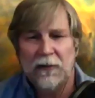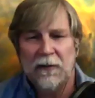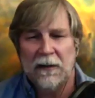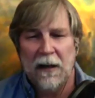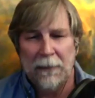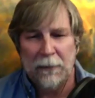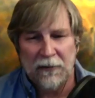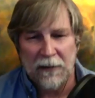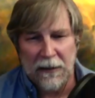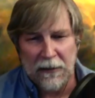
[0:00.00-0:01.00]
to climate
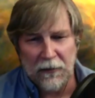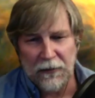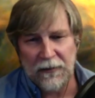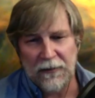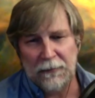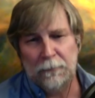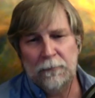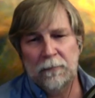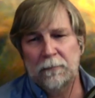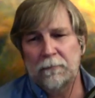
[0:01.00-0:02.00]
change
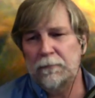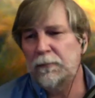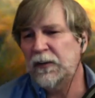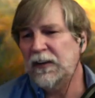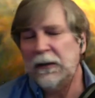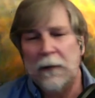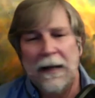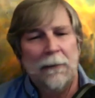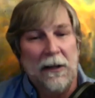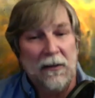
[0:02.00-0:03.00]
to you
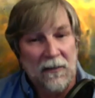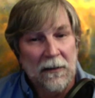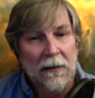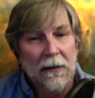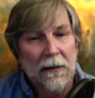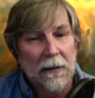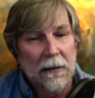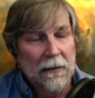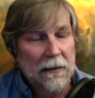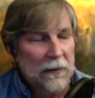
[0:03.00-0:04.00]
name it.
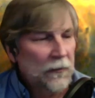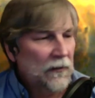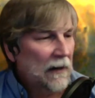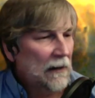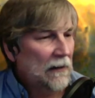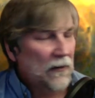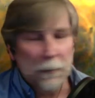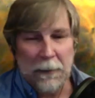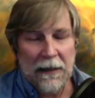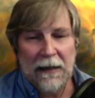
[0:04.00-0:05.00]
Scientists
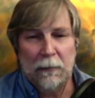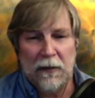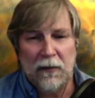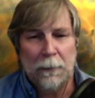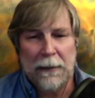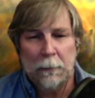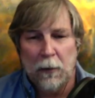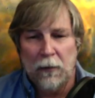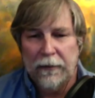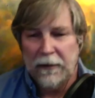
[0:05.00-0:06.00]
became these
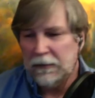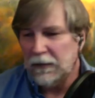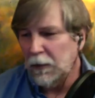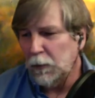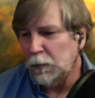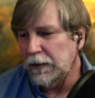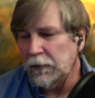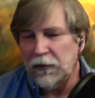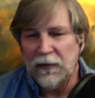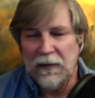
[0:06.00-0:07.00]
people that, they're
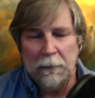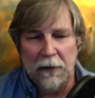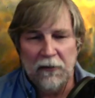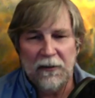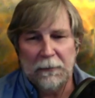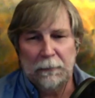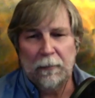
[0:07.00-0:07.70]
just a bunch of